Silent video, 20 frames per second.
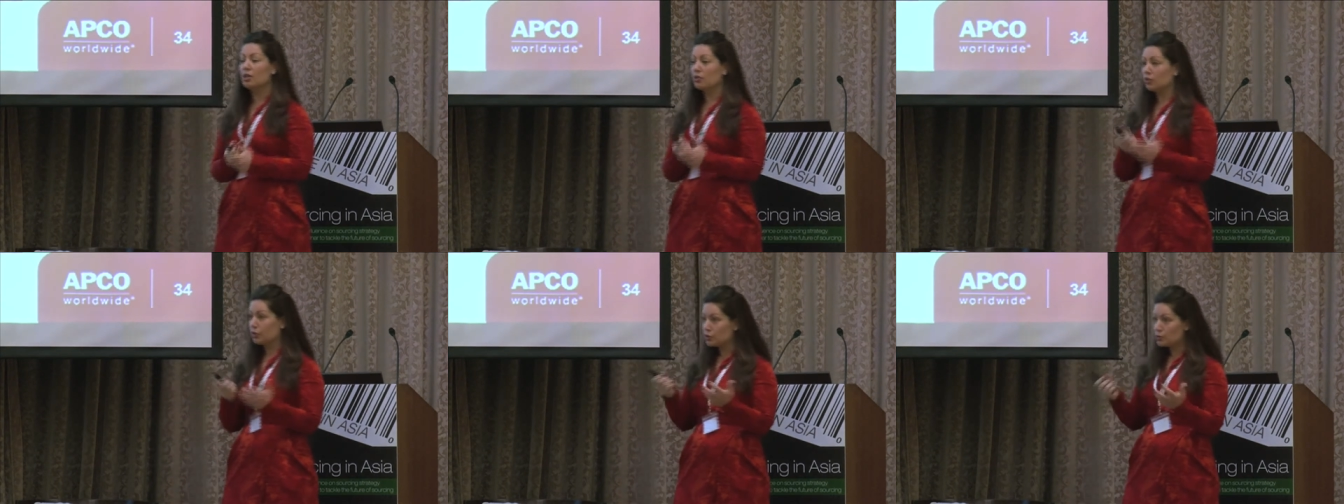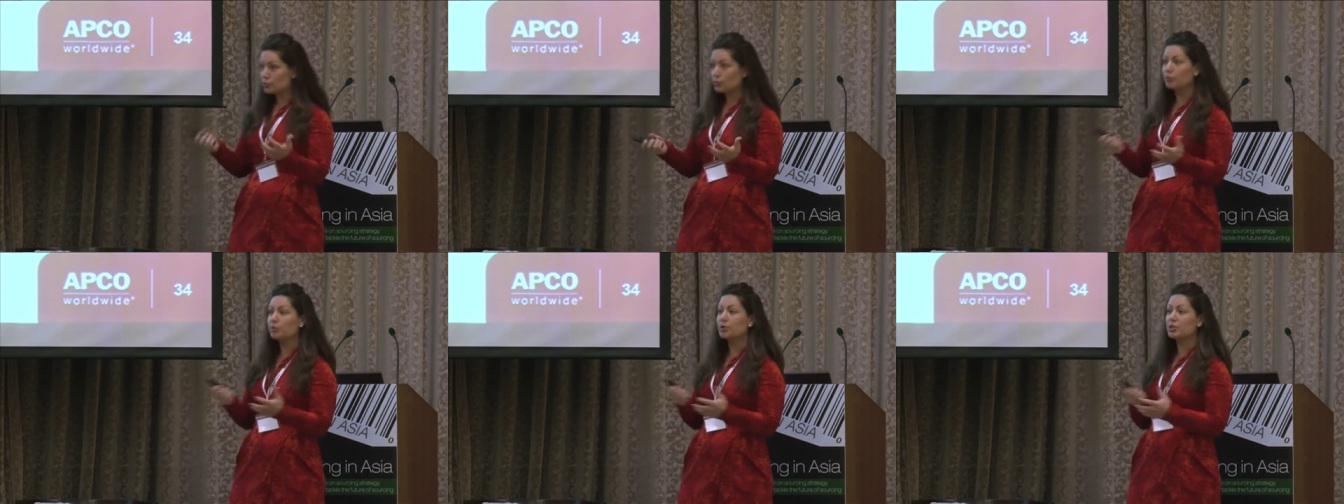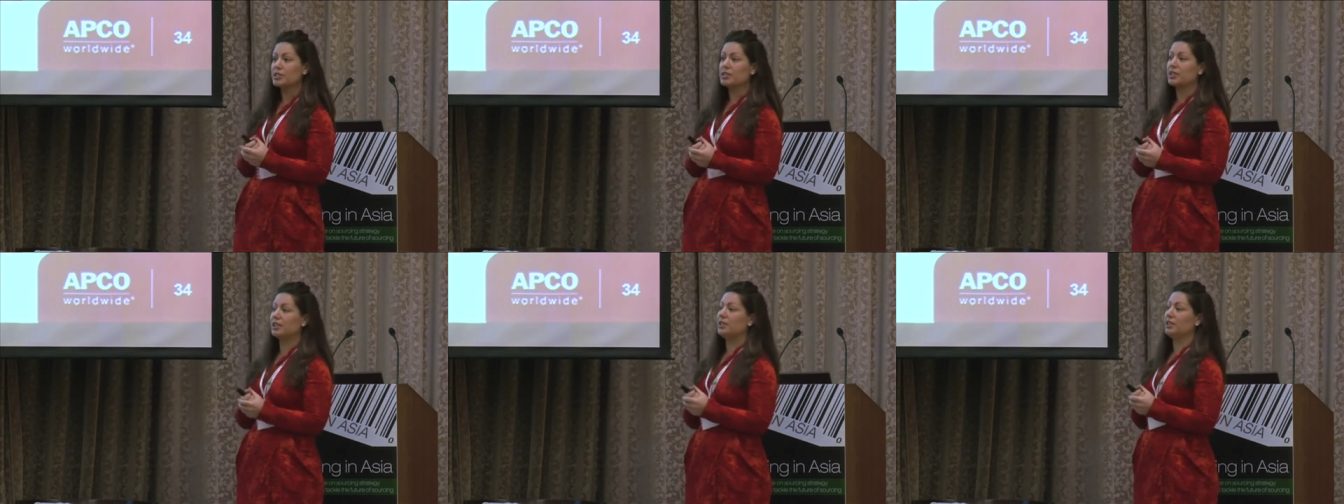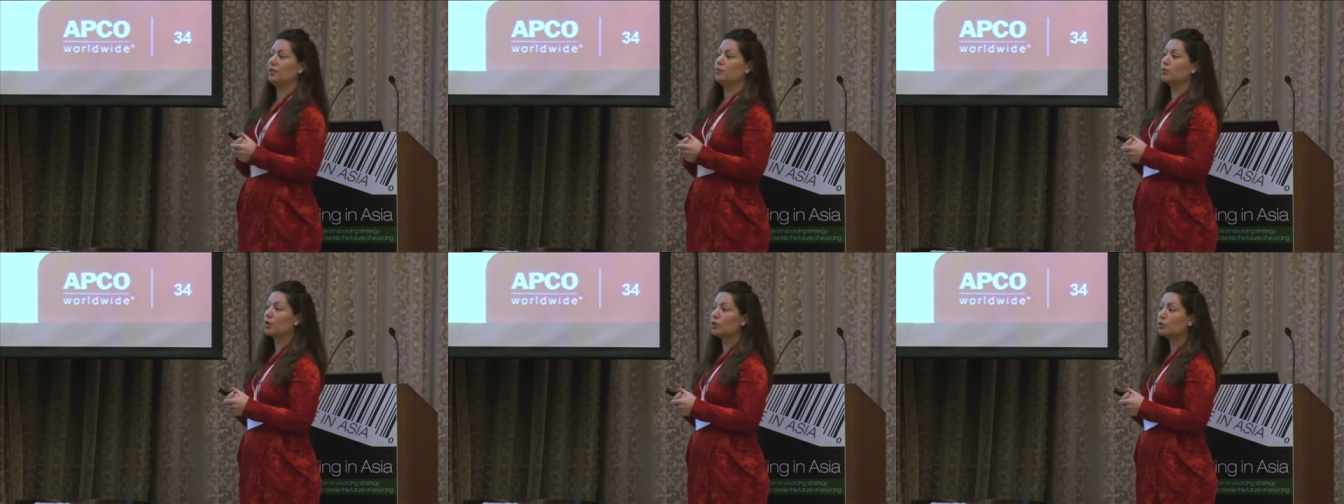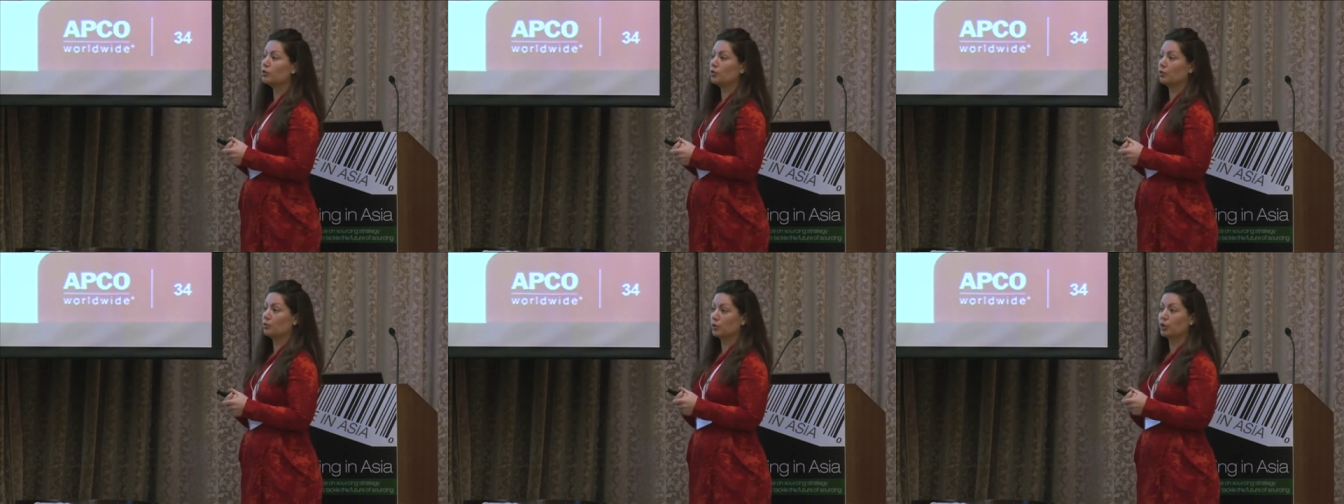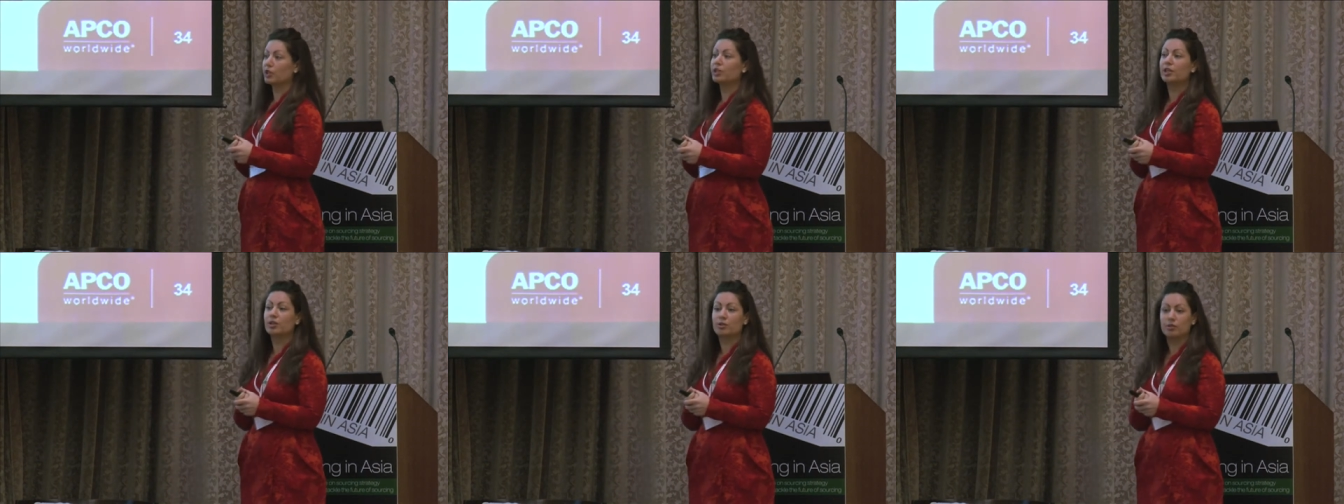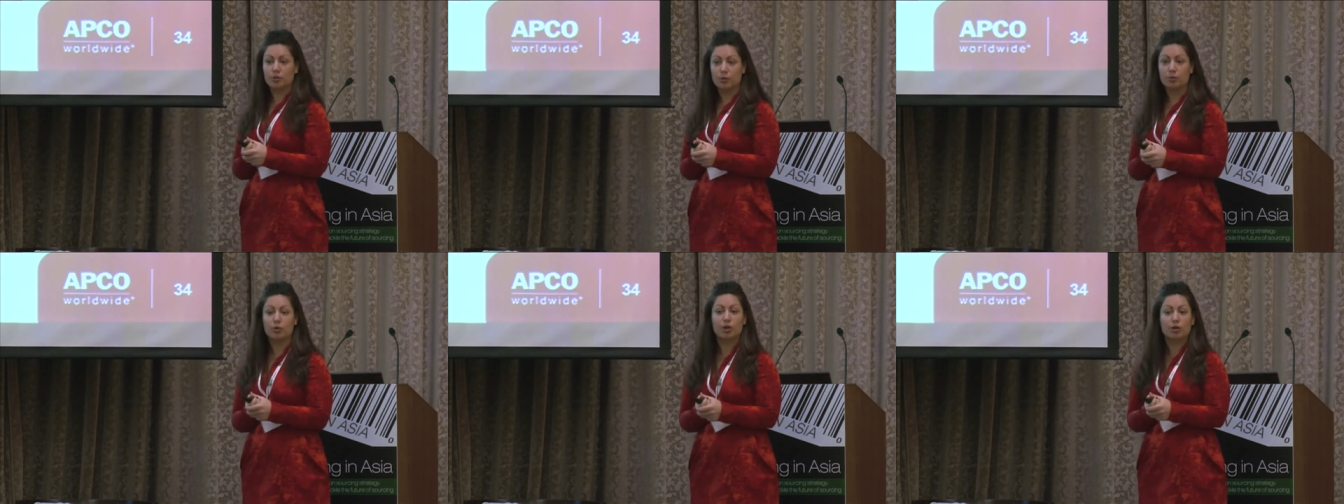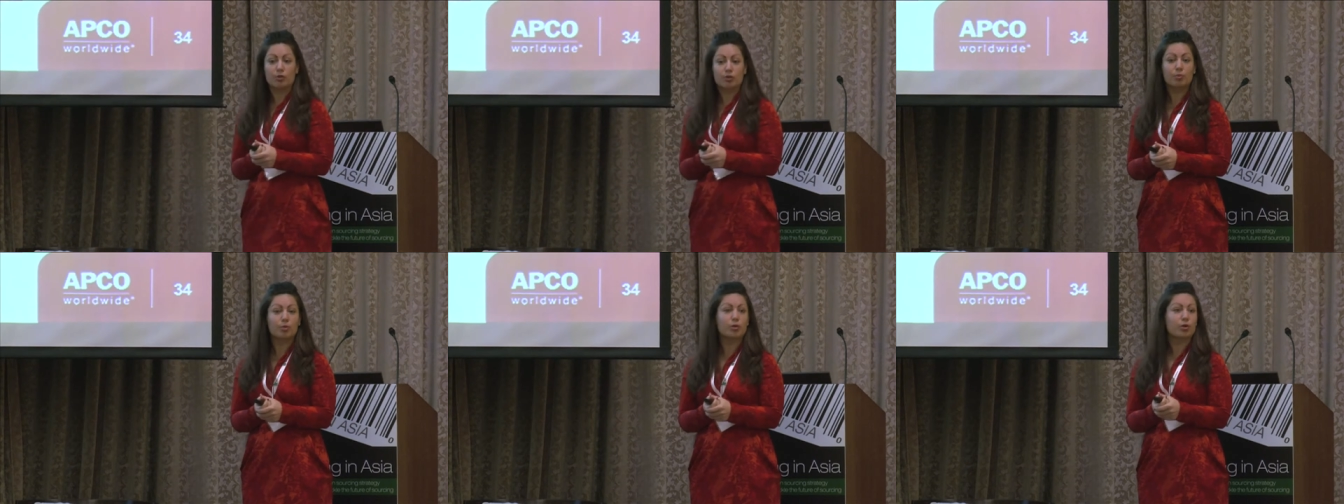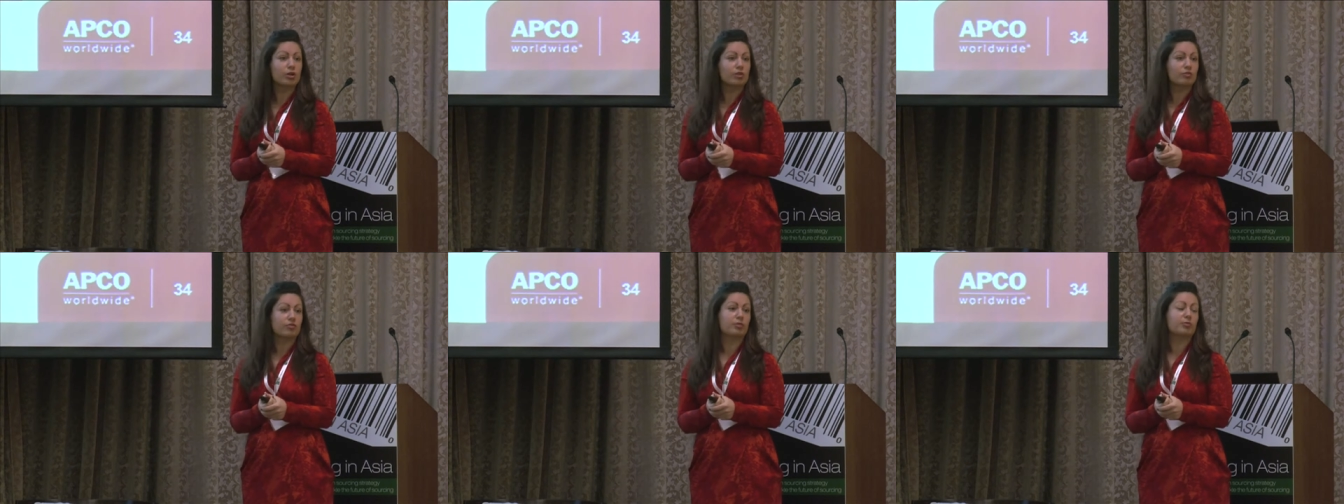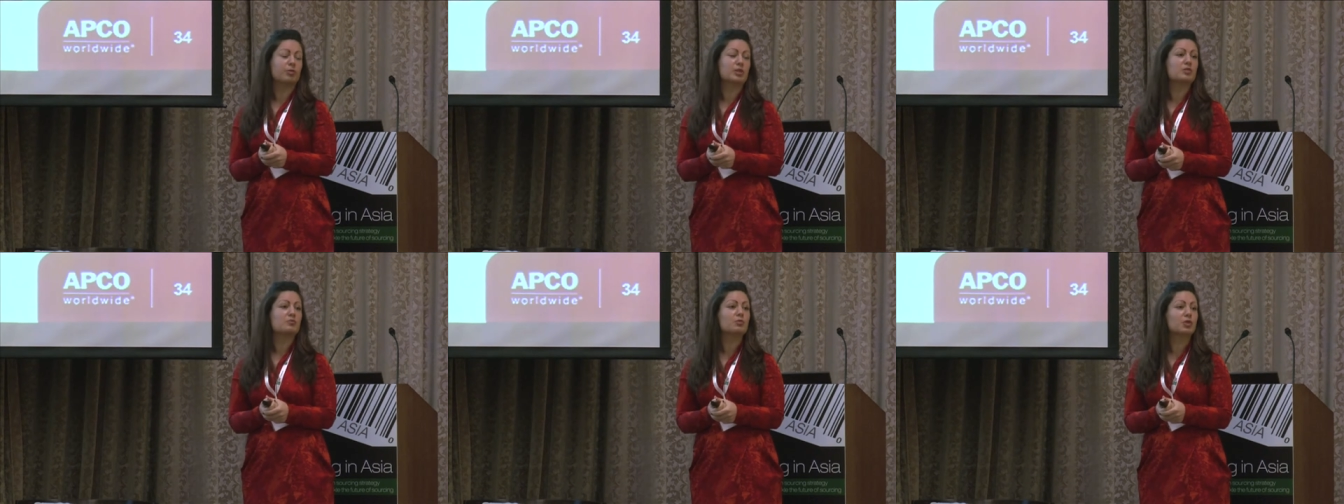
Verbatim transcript: There's rumors that he wrote the, working, the work report from this